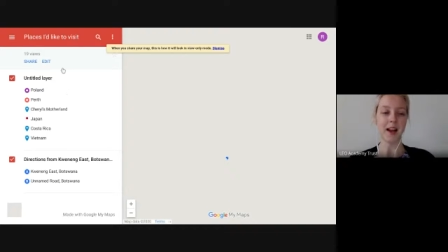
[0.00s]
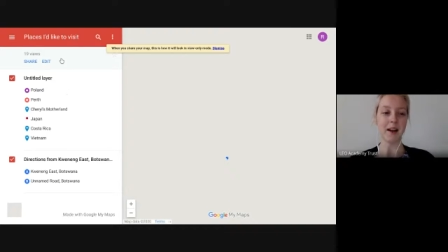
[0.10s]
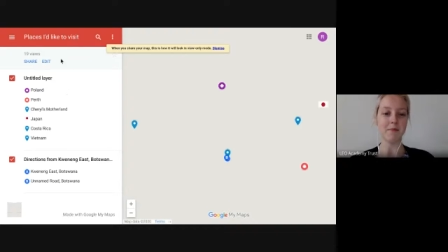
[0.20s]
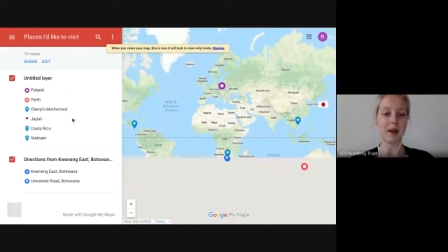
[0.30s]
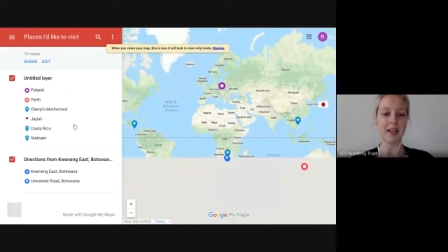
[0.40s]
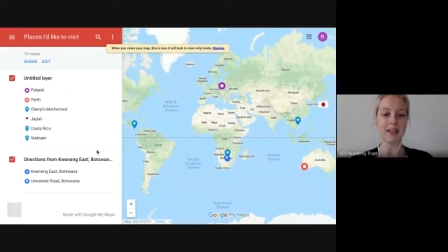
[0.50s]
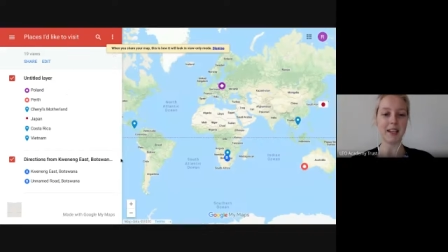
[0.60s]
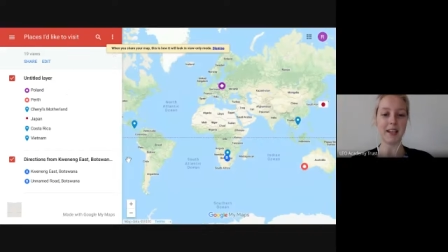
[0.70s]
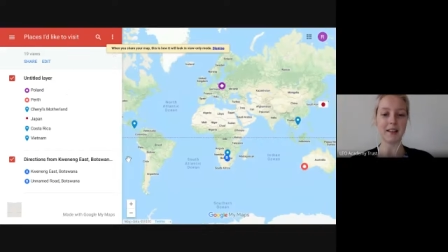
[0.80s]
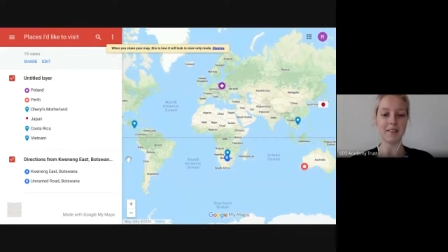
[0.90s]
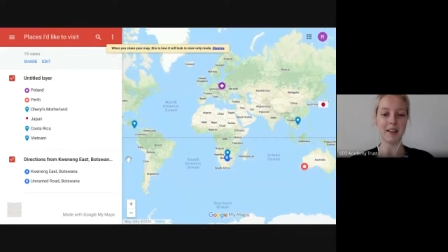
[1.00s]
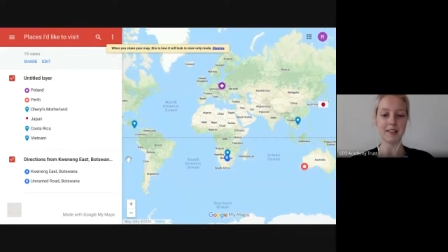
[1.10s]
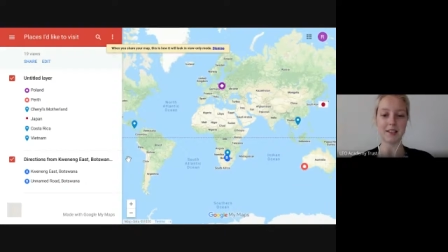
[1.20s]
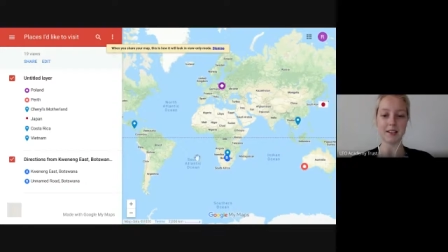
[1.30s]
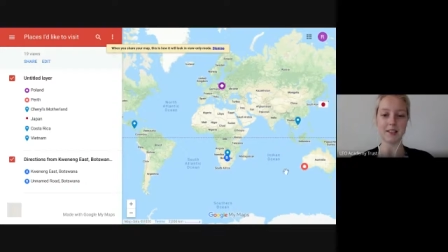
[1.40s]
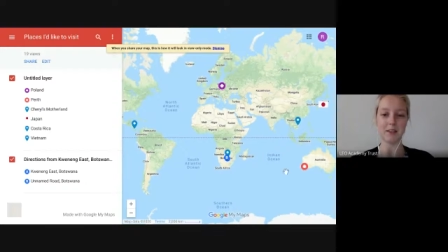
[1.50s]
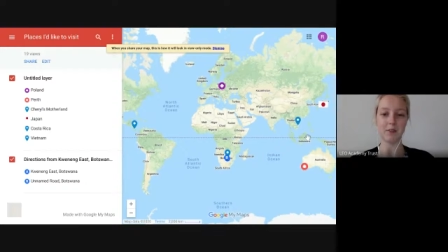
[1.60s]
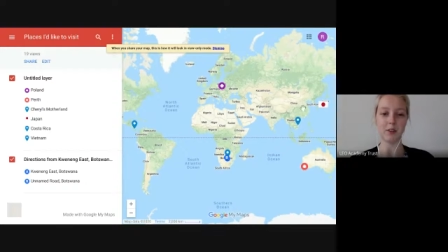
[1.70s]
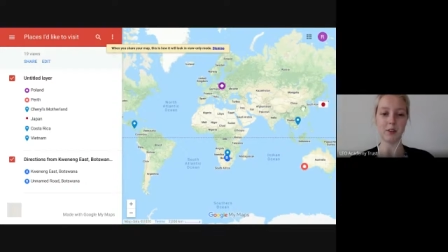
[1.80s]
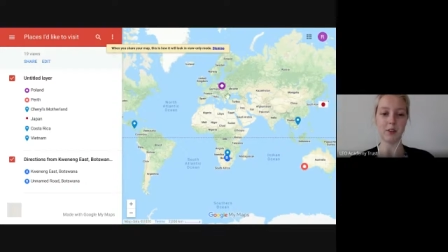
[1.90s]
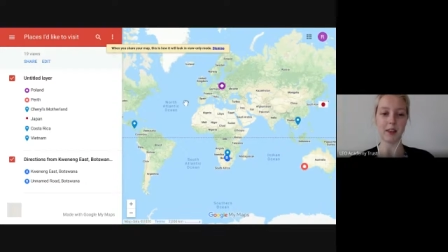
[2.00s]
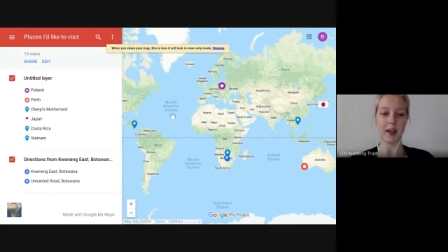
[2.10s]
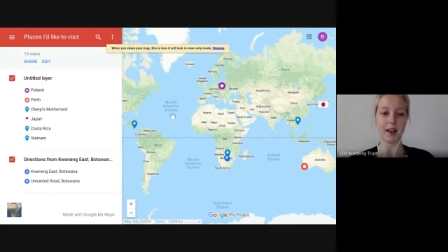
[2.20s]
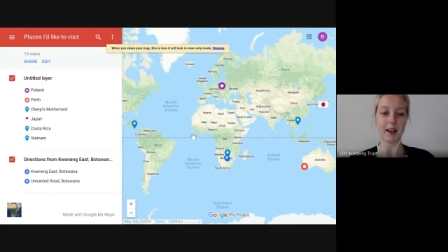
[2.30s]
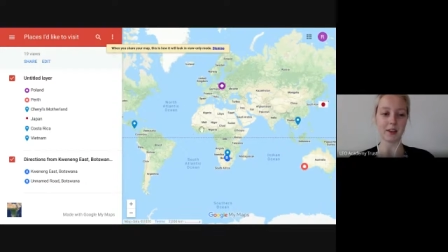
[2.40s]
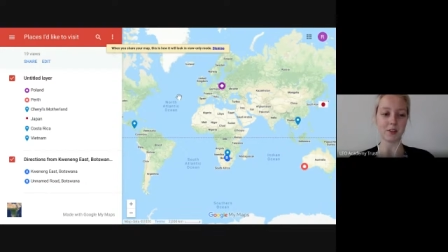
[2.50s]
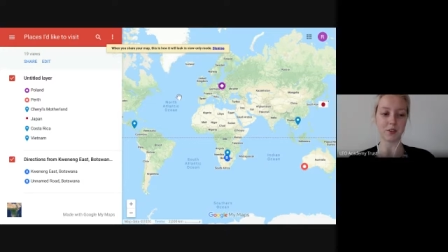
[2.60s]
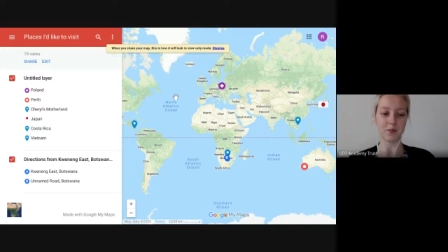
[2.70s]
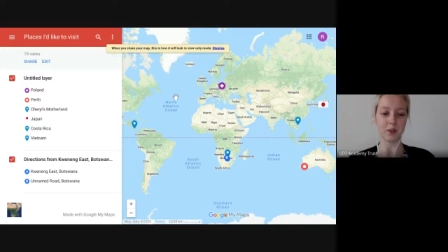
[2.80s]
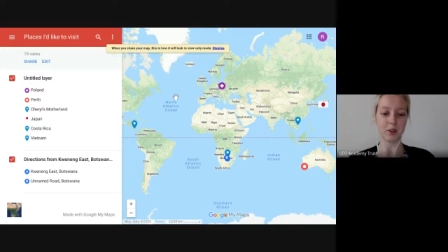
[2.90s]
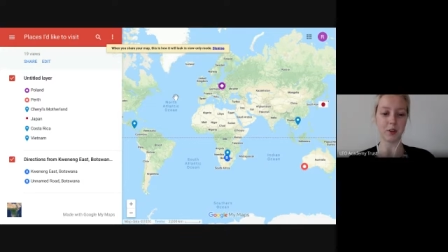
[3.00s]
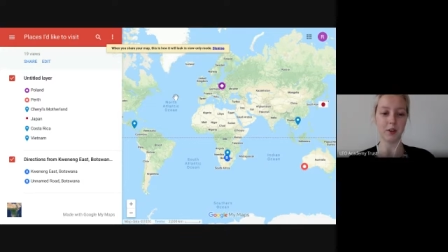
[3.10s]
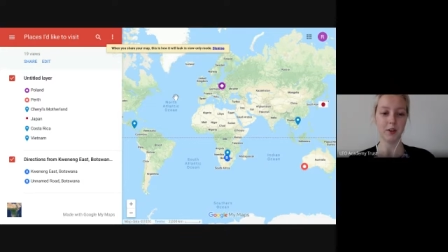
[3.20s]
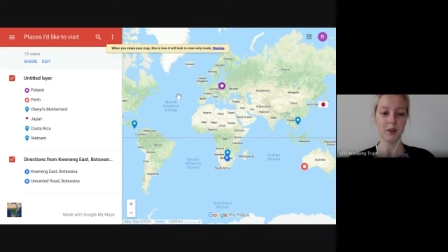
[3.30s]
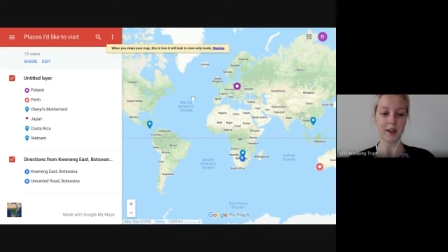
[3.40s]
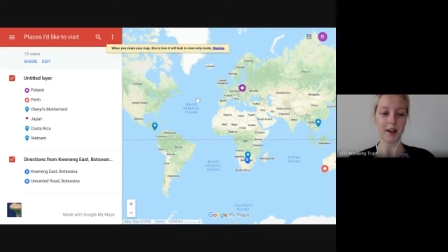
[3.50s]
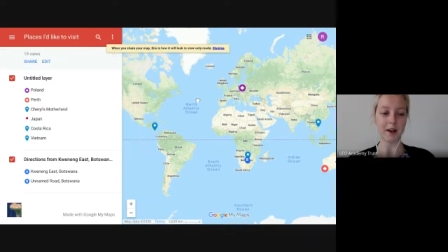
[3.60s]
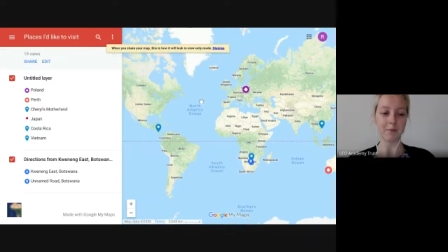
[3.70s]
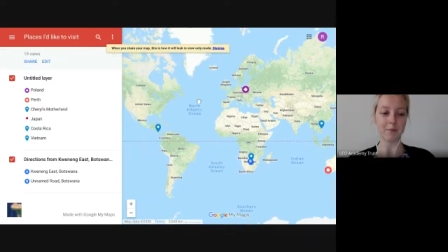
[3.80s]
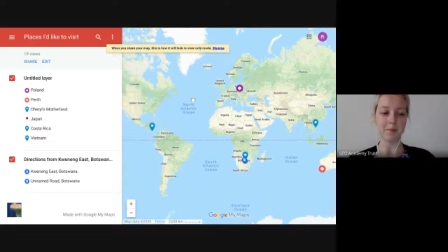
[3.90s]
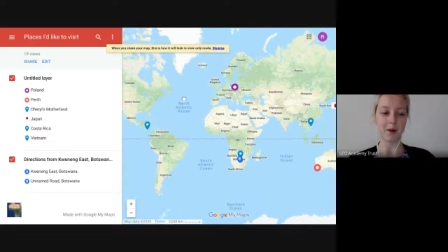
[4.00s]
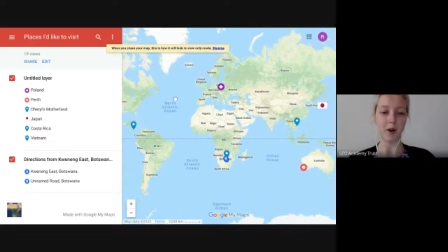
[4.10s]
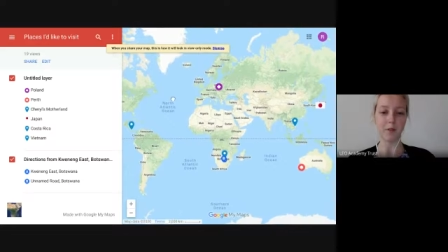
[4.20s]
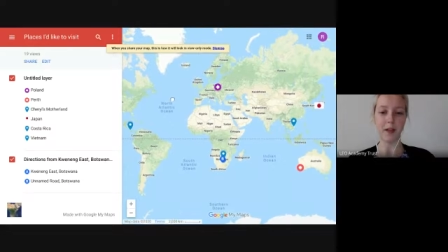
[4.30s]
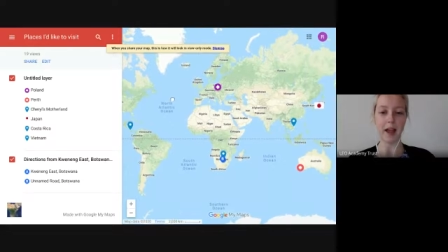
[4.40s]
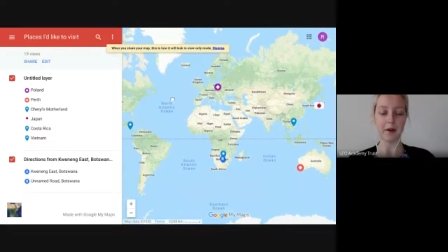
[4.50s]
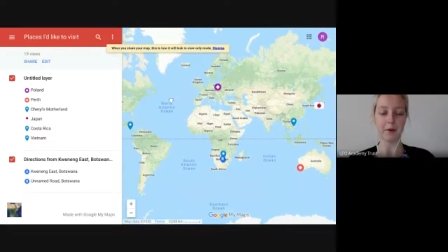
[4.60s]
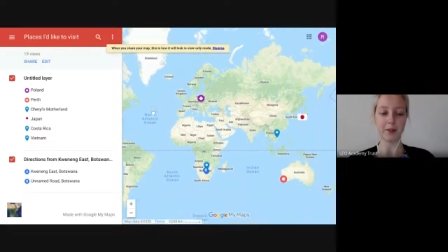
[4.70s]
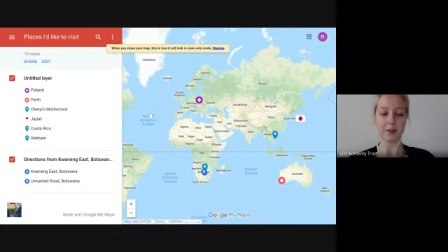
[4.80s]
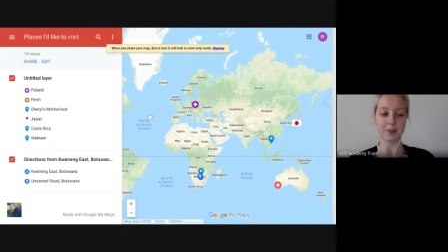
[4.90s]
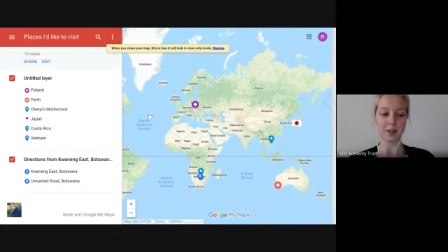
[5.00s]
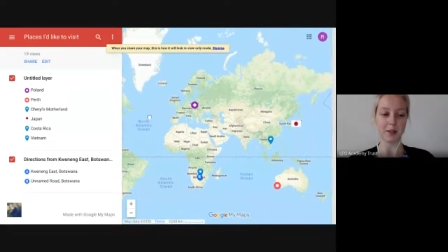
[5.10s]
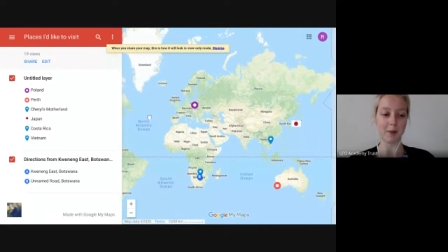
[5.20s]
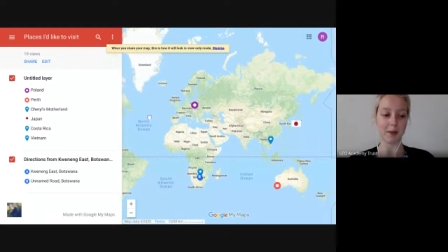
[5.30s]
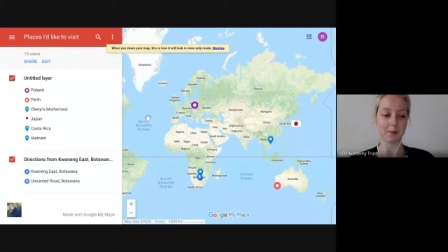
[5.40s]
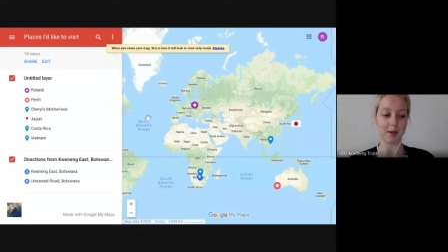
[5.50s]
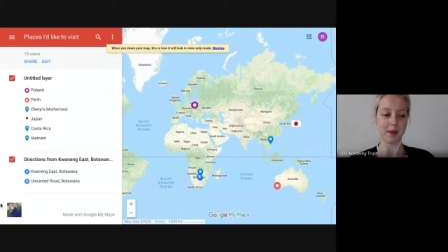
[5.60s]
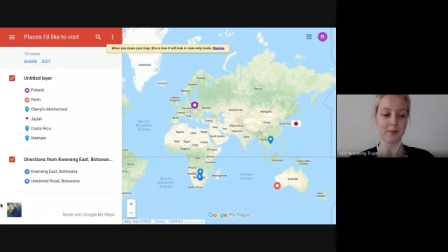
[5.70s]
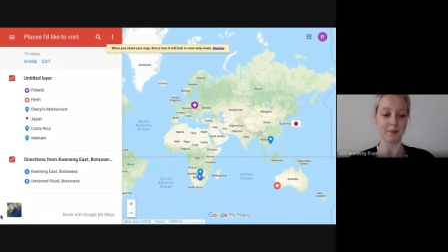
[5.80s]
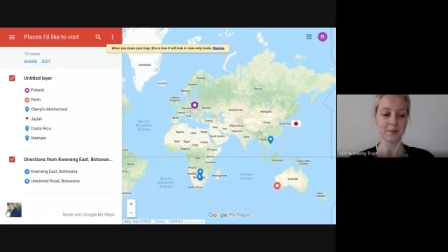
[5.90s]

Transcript: Um, and again, it does give you that extra view um, of how it looks on the map there.